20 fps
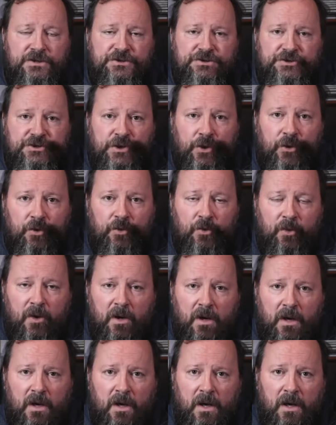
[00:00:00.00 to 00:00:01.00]
So,
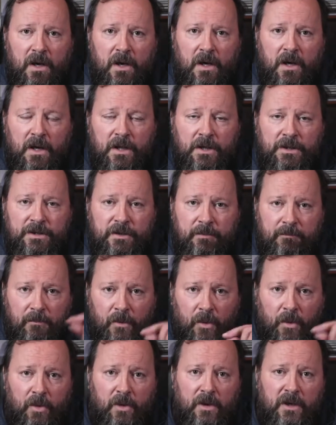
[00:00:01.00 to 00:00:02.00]
the
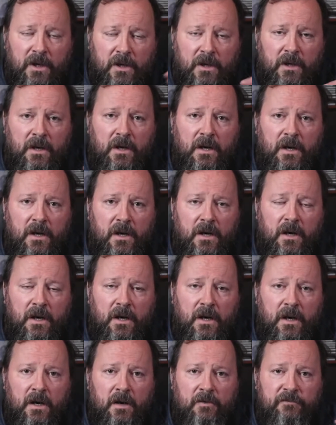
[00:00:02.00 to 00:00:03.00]
more
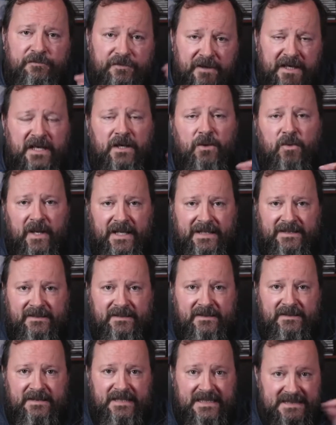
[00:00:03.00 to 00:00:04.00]

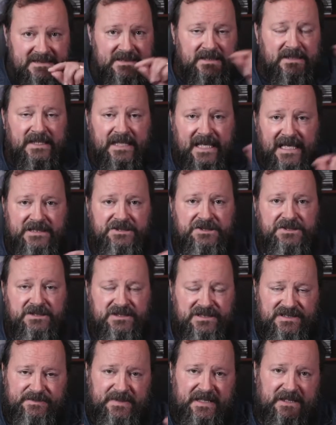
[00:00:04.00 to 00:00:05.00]
frequent these
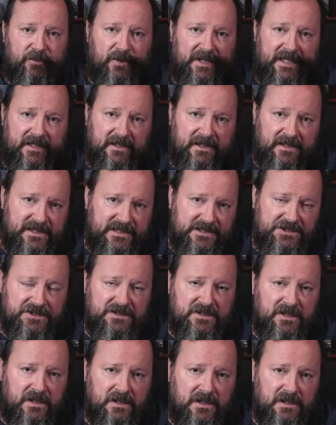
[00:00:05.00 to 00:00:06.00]
connections between the
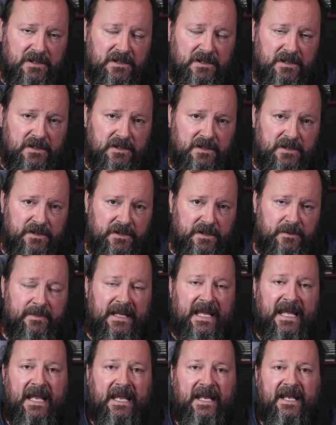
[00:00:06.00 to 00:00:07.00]
digital
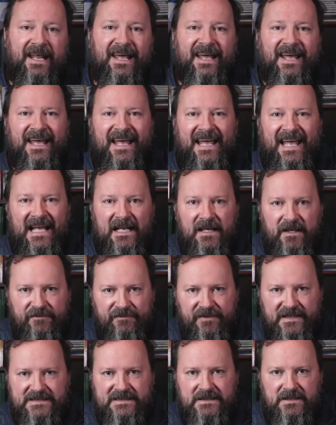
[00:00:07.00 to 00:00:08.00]
domain and the
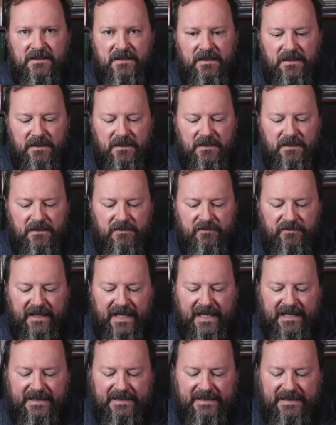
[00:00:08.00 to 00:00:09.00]
physical
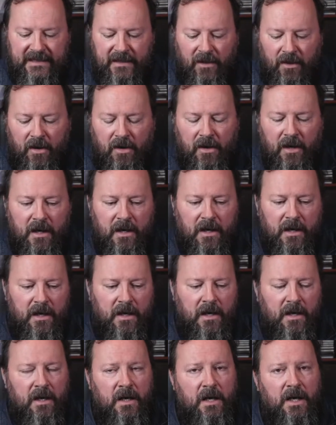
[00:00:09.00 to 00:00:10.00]
reality are,
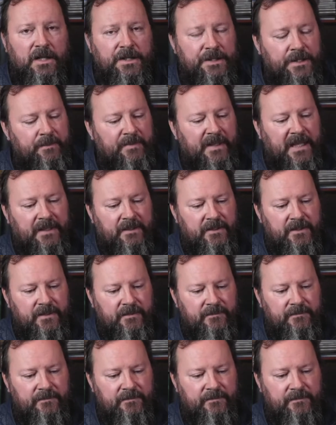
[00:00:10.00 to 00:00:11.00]
the
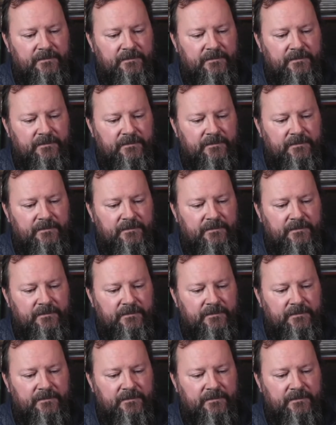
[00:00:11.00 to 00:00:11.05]
better.